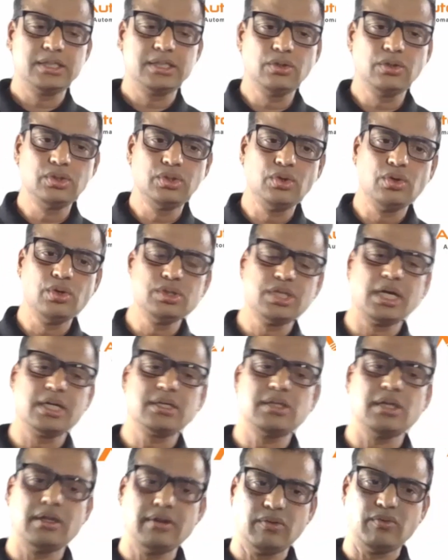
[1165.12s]
so those
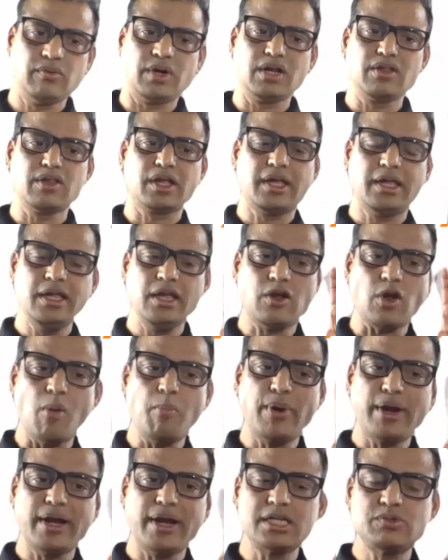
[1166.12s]
are one of the key
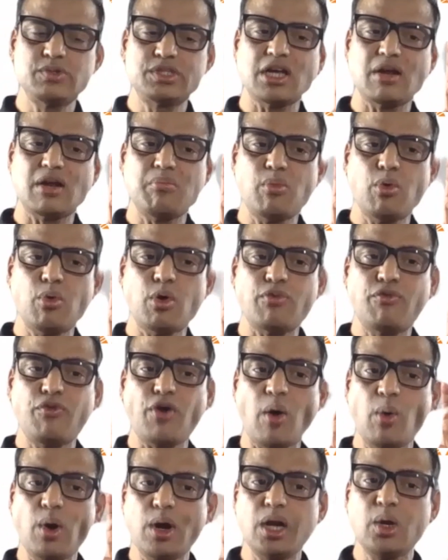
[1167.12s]
components which are more
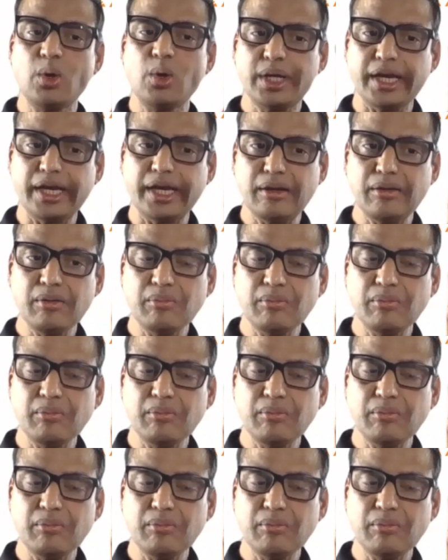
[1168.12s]
forward-looking,